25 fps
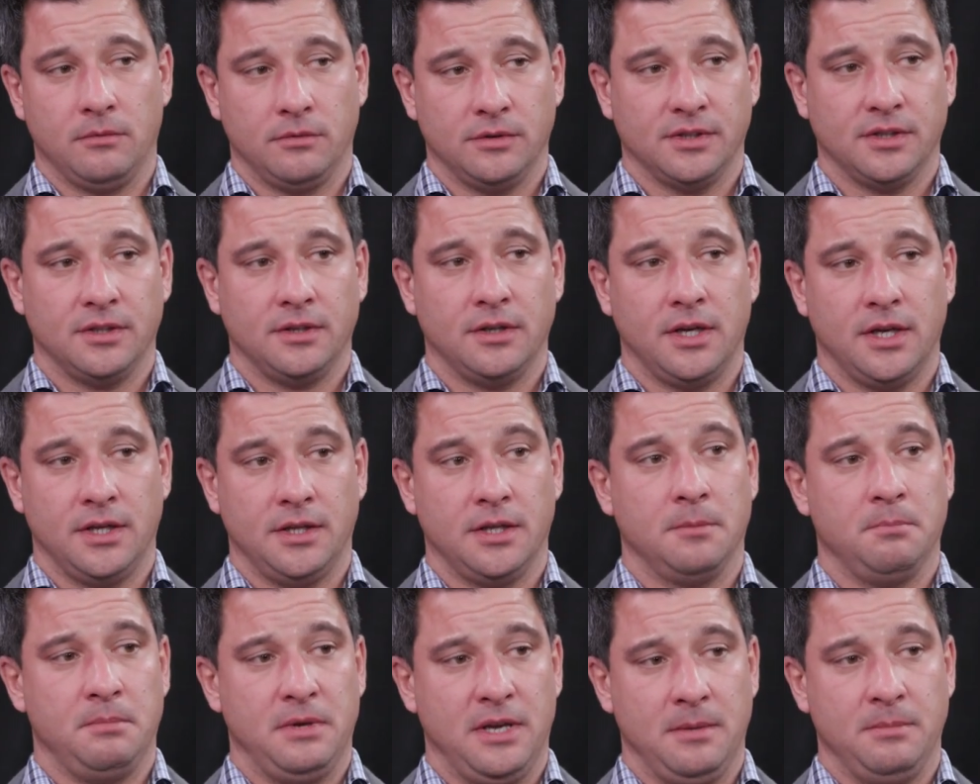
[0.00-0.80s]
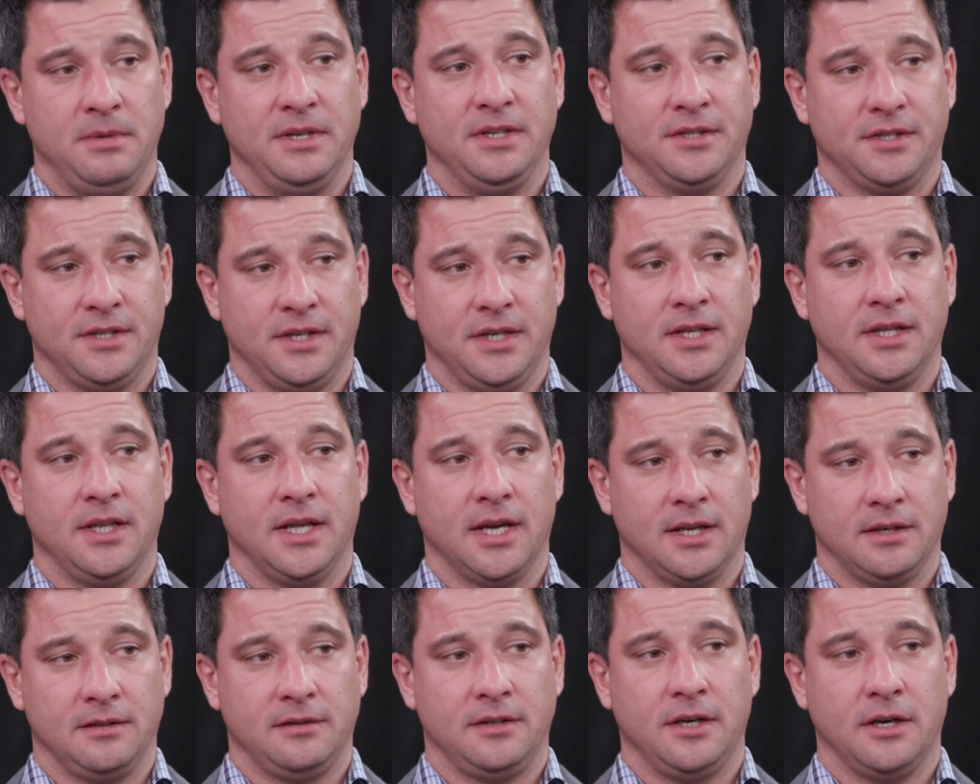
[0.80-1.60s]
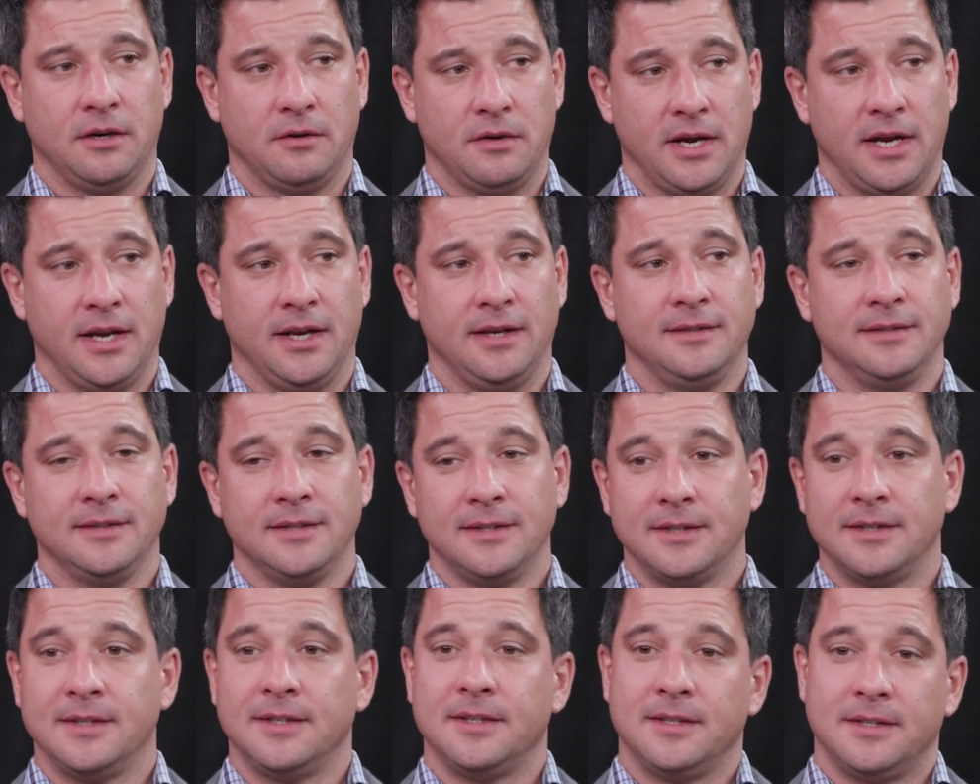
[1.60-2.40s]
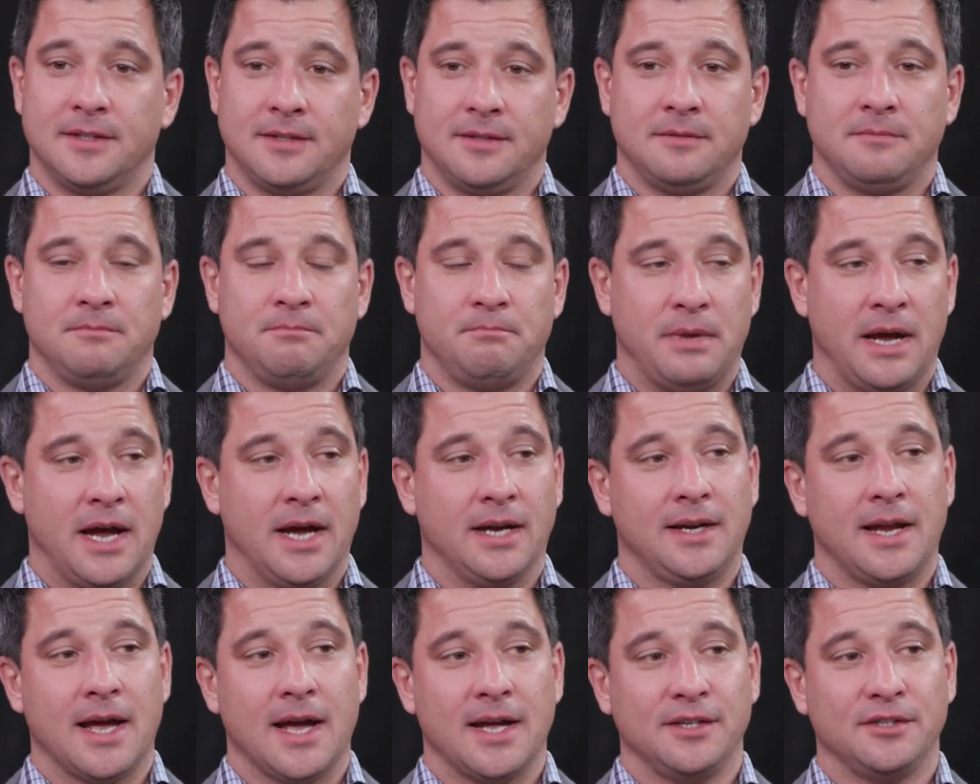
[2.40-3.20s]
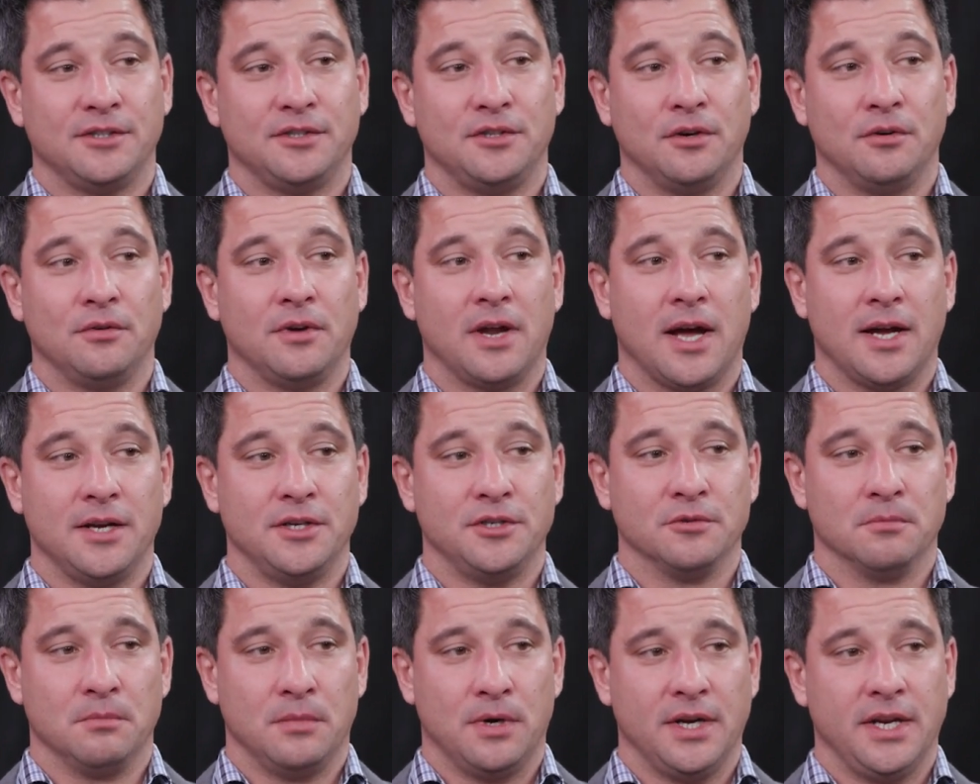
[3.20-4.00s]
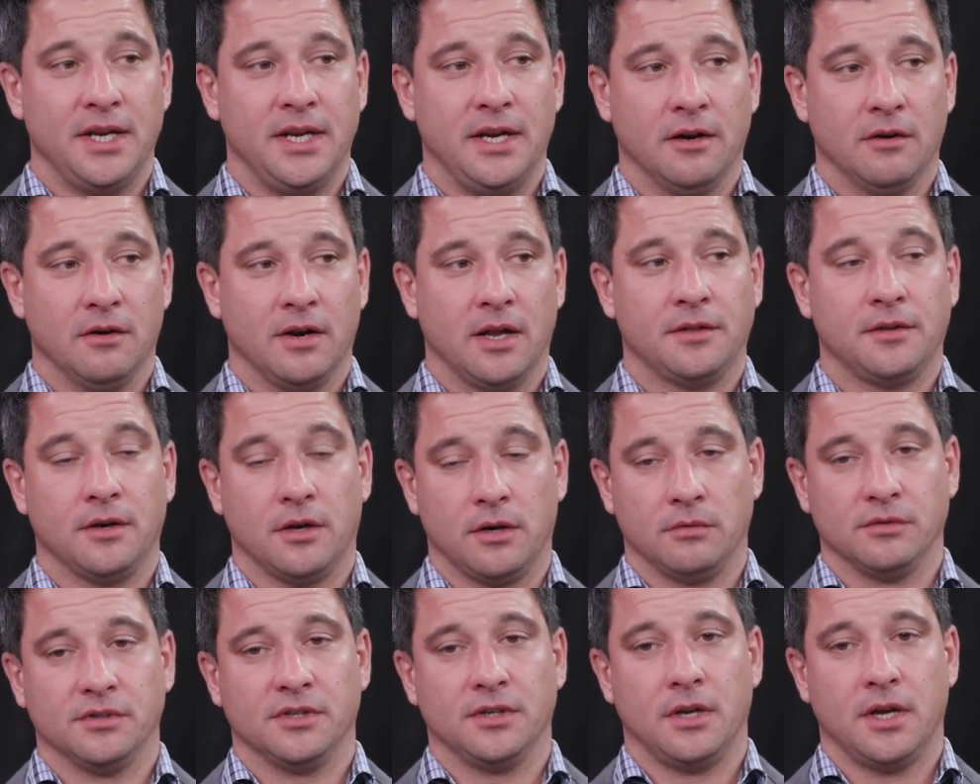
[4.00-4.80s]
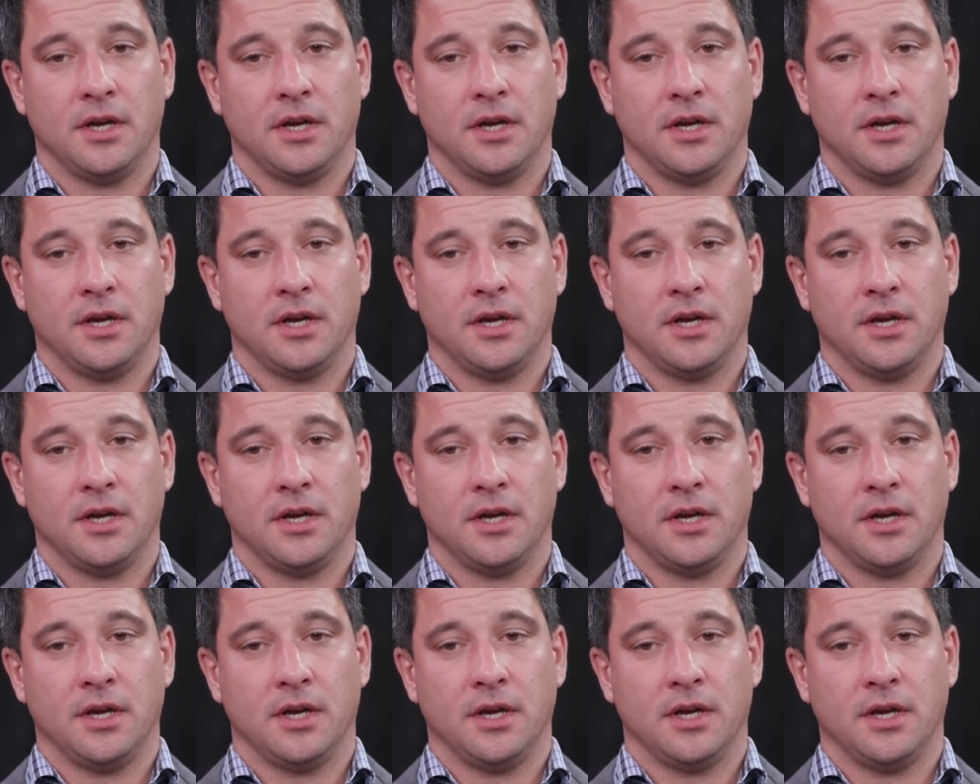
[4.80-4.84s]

And it was in in the BBC that you know hey bad guys don't hide your money here. And I thought it was